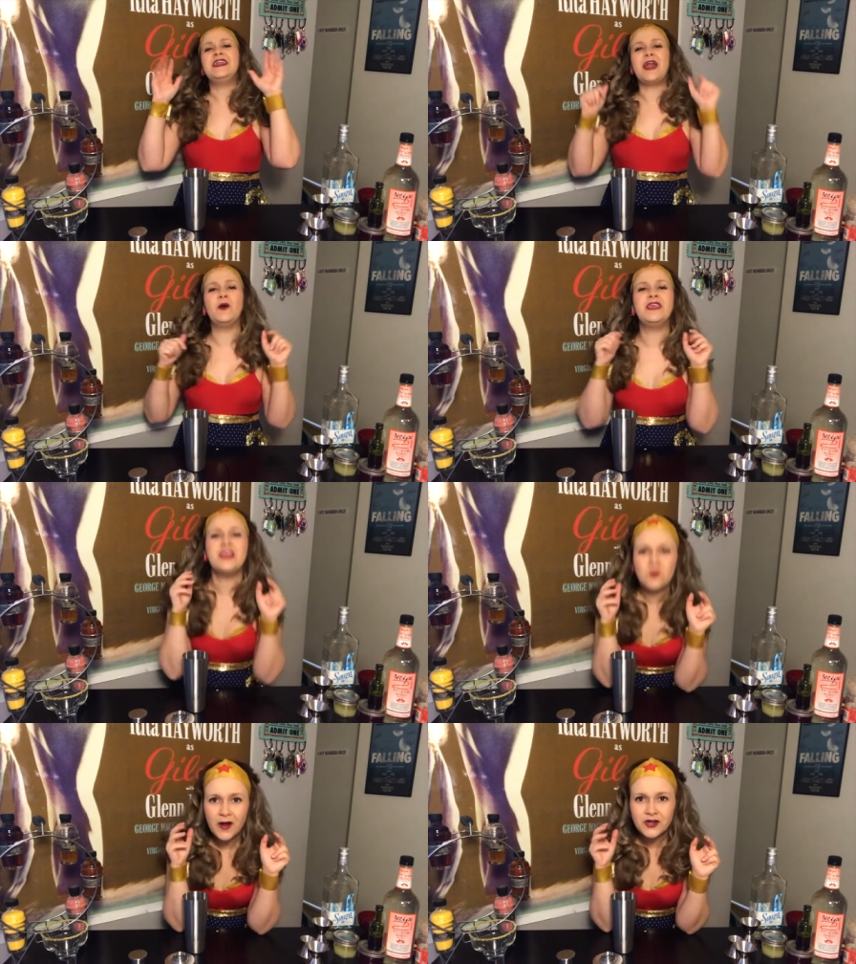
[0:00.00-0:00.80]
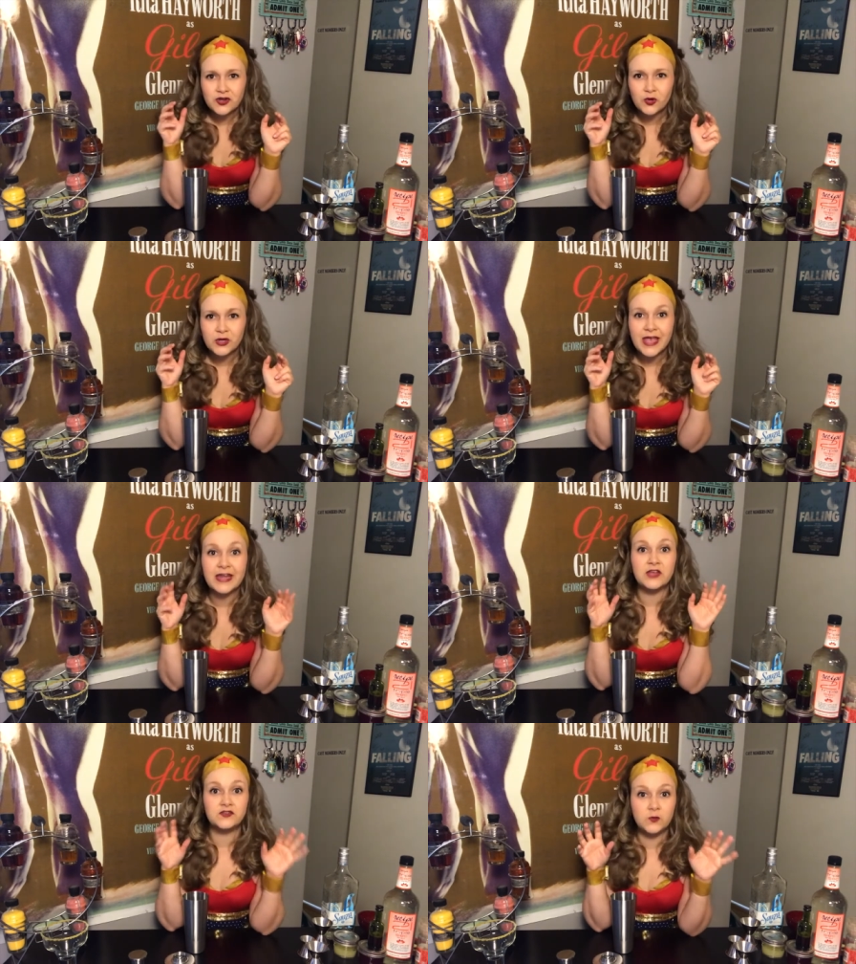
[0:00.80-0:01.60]
Now, he wanted to create
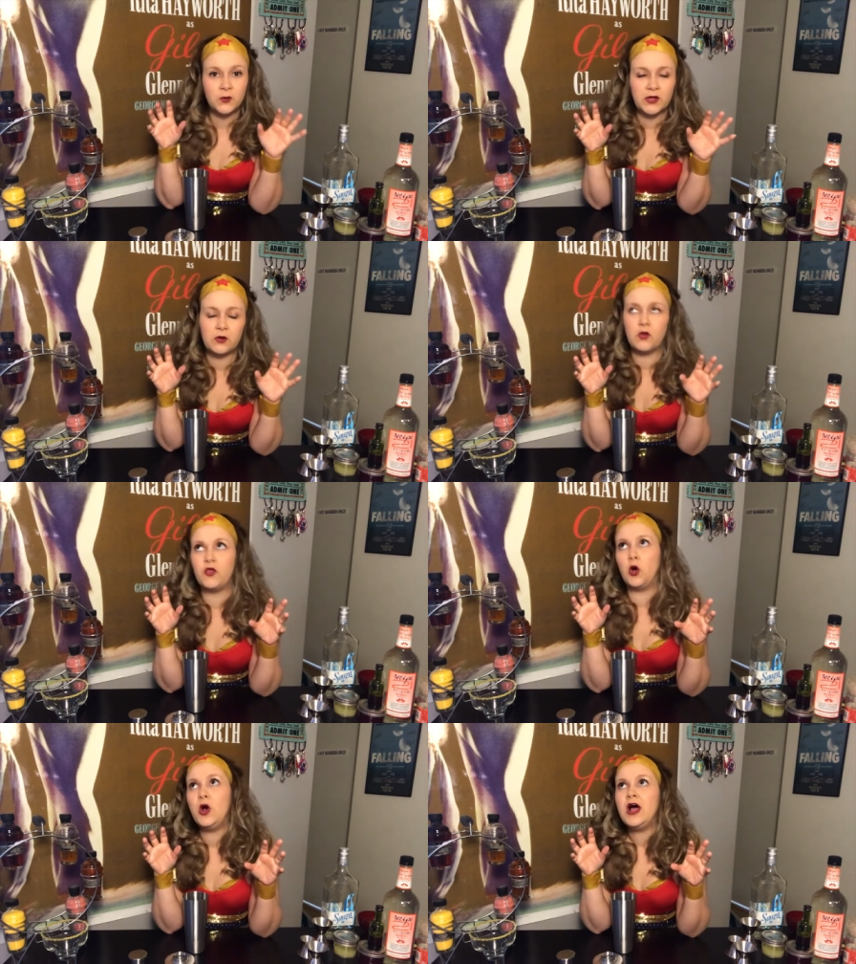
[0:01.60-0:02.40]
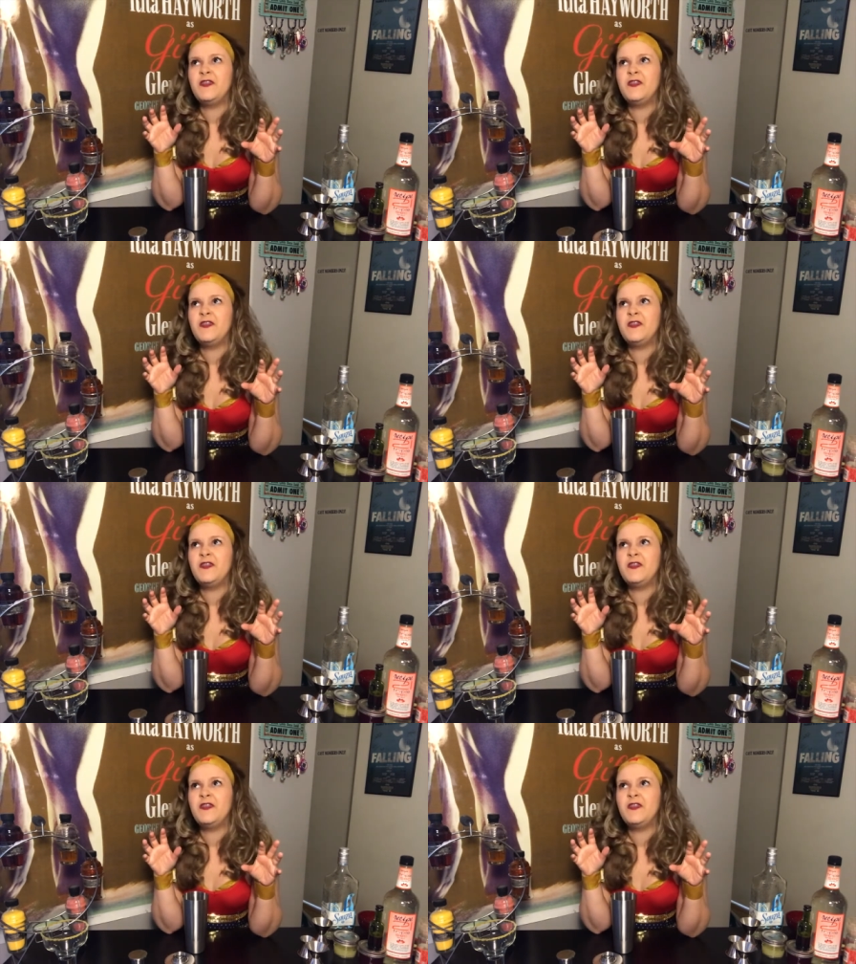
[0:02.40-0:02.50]
a superhero, though,